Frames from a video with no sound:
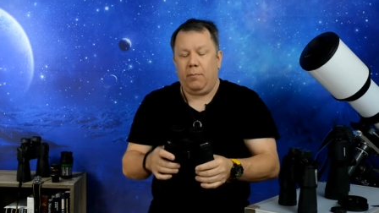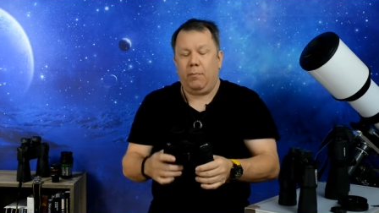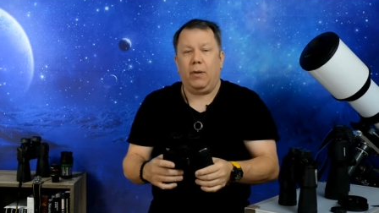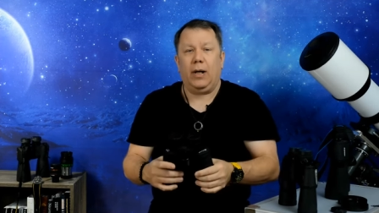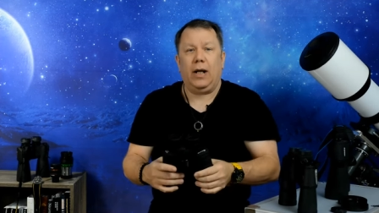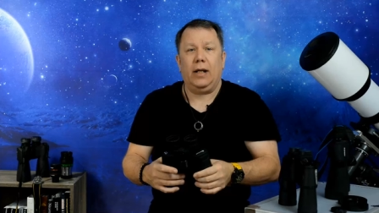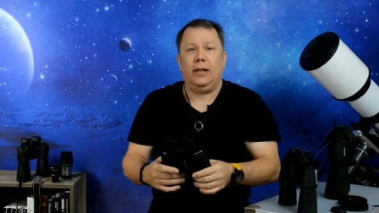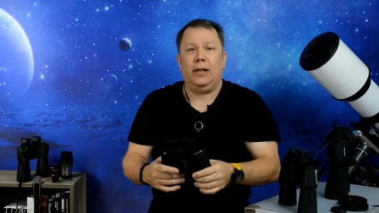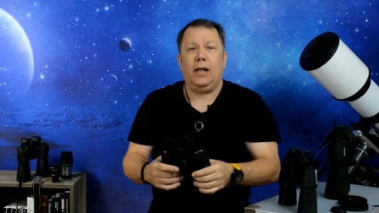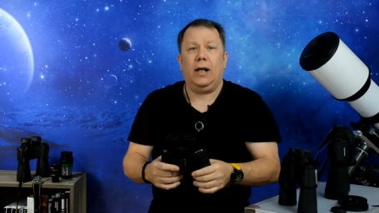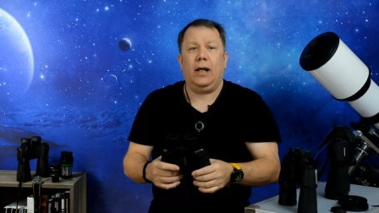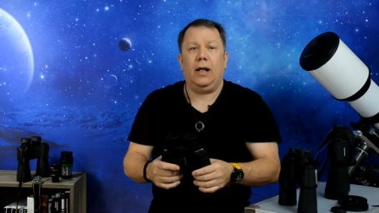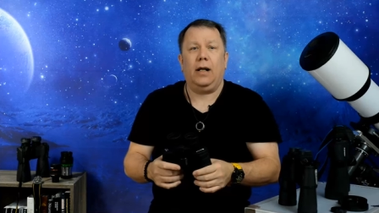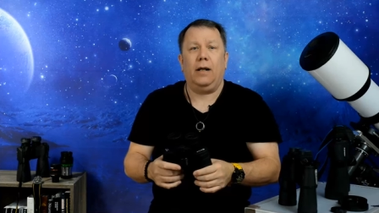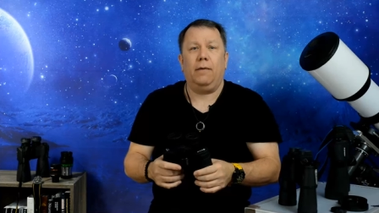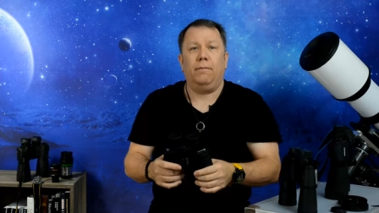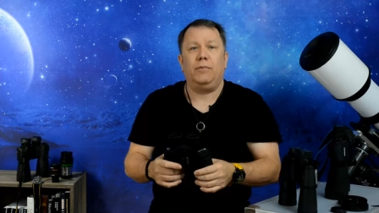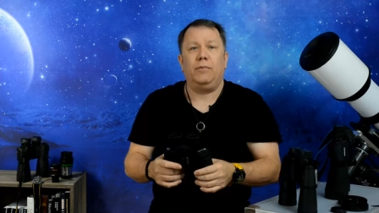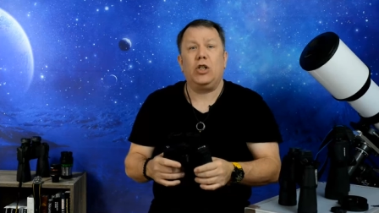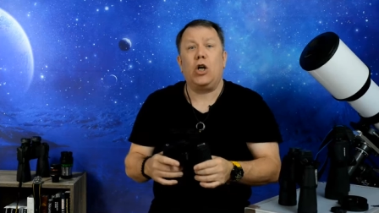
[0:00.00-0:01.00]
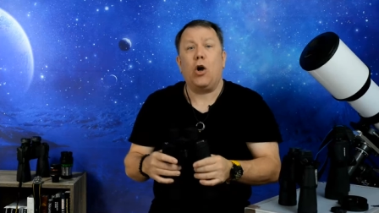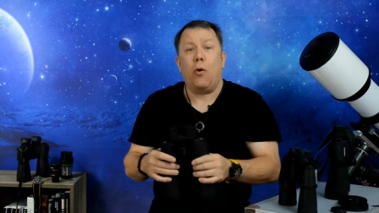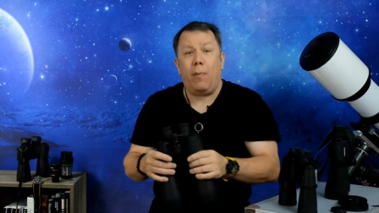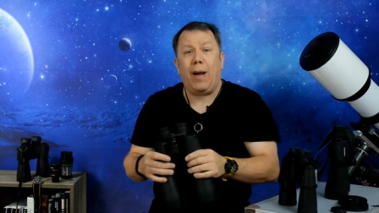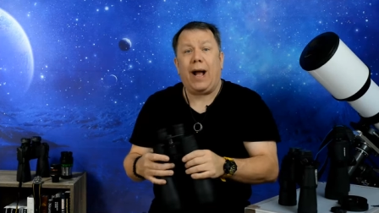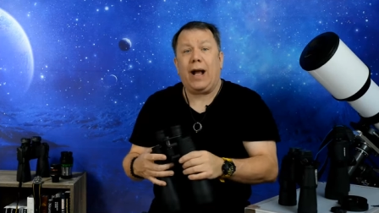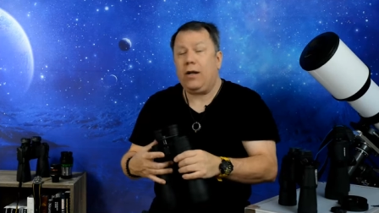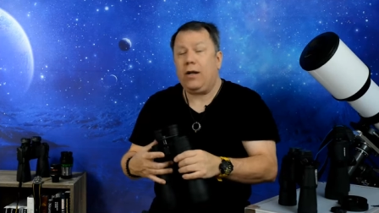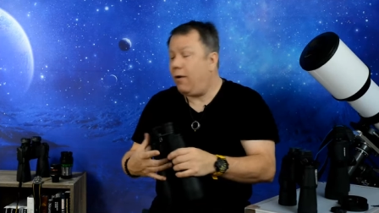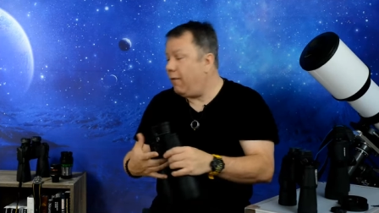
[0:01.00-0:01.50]
But uh, to go
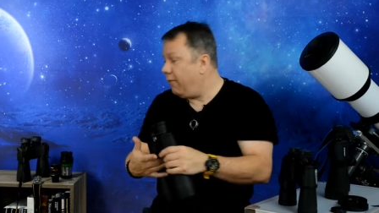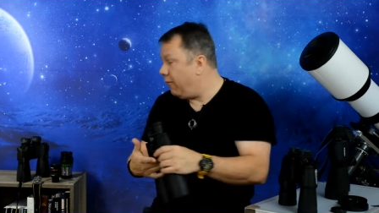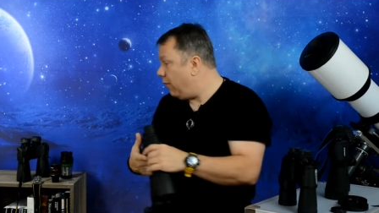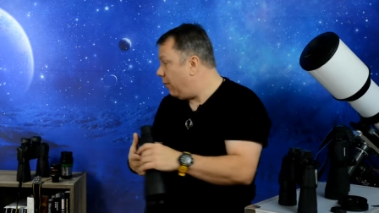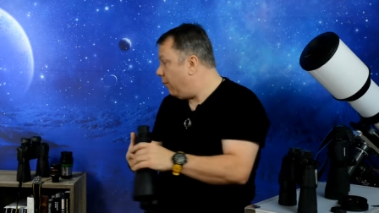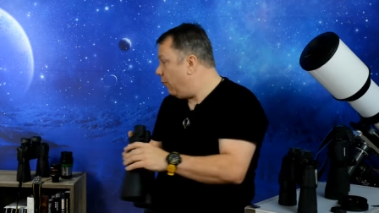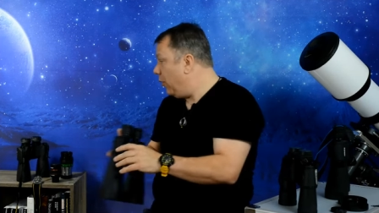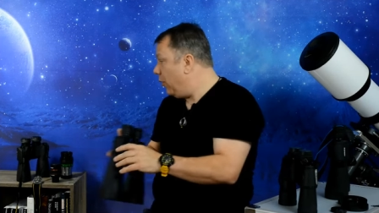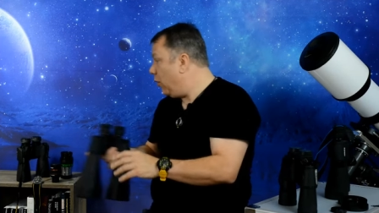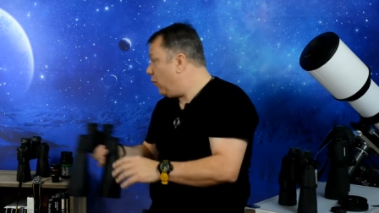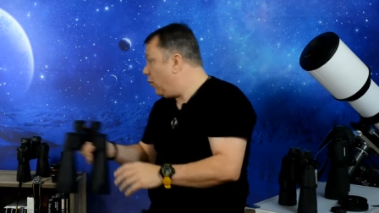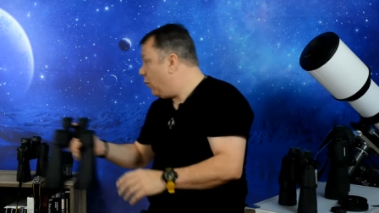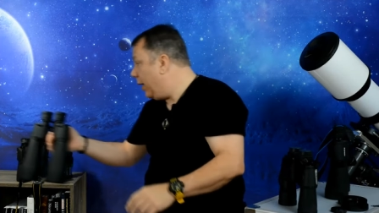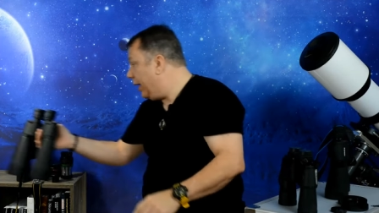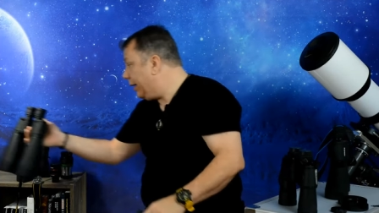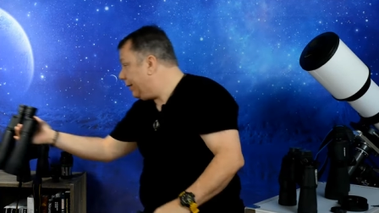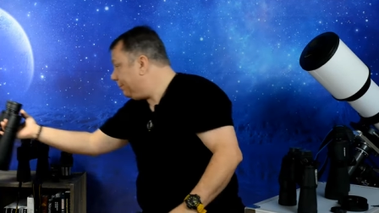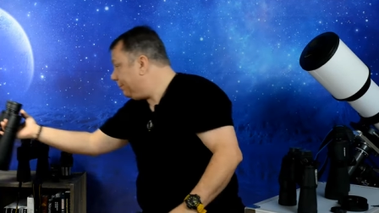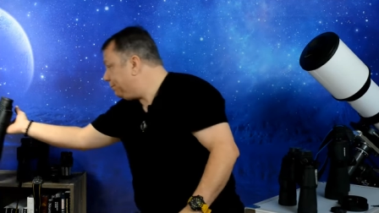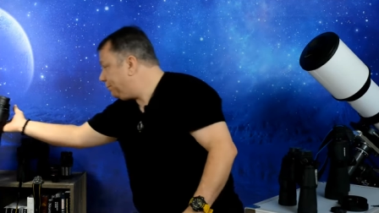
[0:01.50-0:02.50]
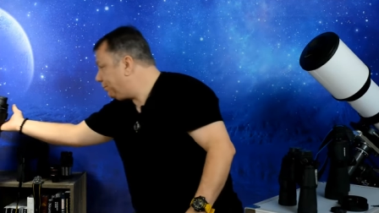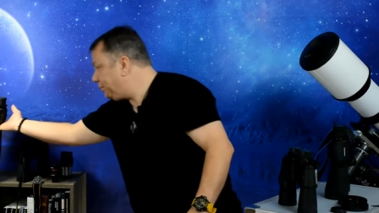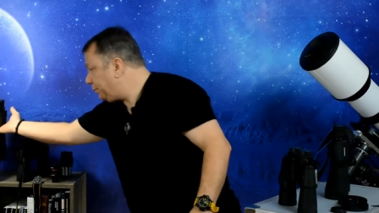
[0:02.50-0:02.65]
back over them real quick,